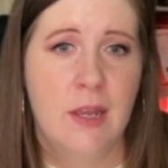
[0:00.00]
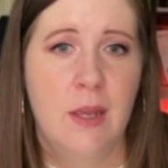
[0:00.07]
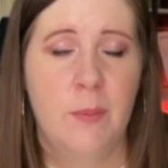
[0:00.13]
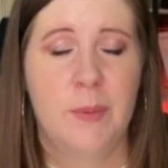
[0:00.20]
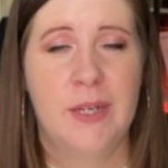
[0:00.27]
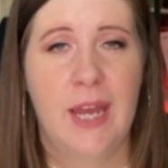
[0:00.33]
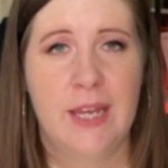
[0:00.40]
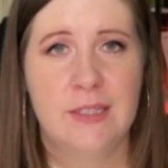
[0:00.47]

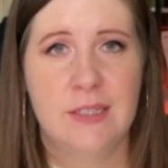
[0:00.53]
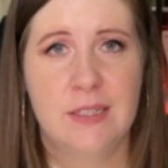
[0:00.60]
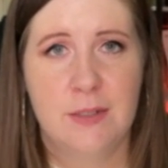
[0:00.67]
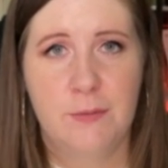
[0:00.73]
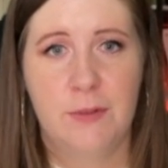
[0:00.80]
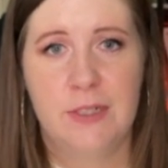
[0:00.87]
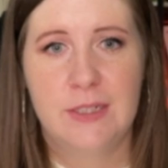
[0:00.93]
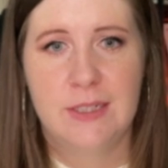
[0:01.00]
but it has a
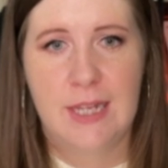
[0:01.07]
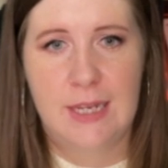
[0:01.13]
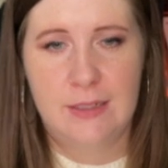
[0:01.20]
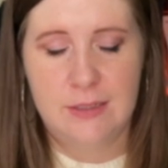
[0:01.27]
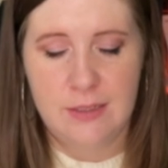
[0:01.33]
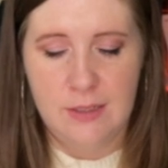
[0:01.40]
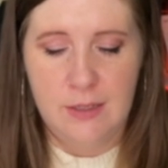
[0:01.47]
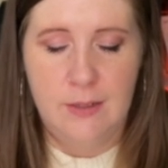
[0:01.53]
different
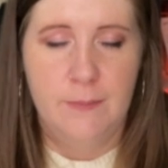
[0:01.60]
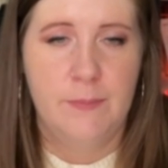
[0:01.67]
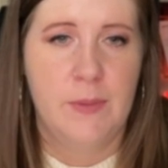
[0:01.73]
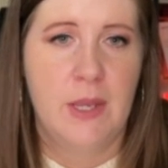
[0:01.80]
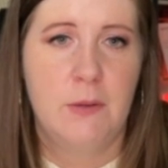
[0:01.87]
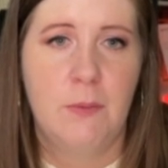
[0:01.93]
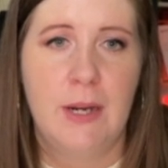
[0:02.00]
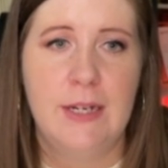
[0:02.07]
date.
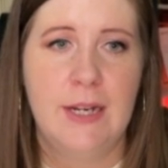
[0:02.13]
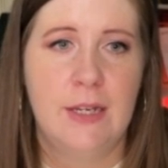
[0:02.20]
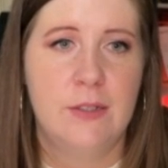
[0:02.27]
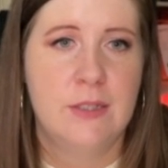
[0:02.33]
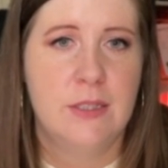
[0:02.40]
And right now,